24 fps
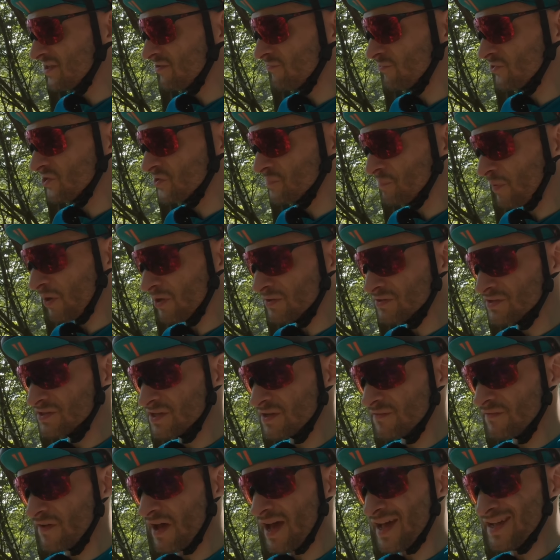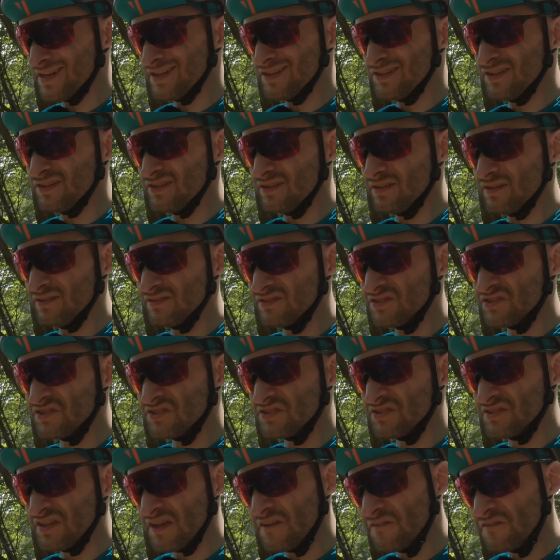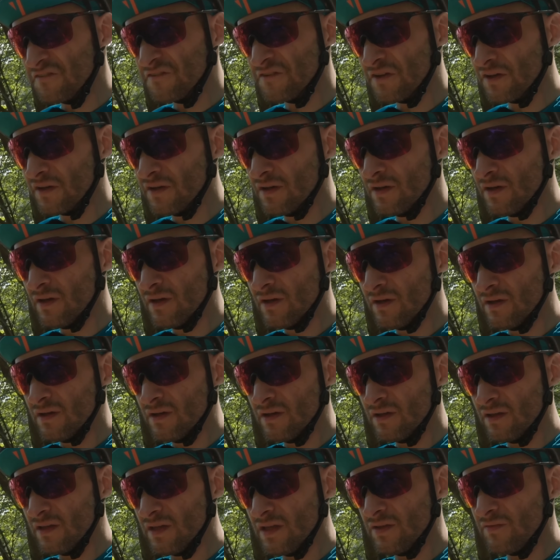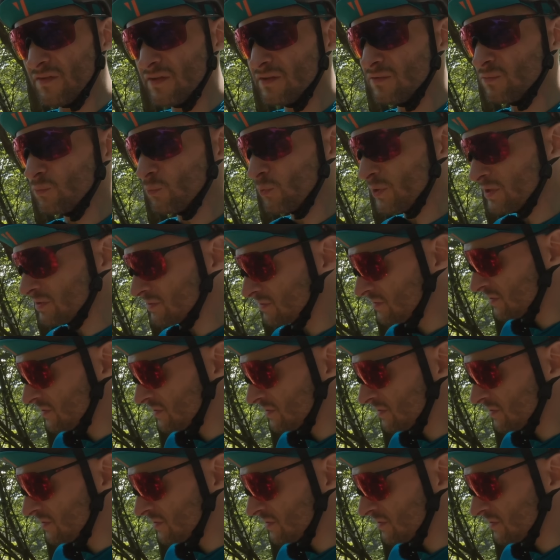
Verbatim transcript: and responsive and stiff. Even with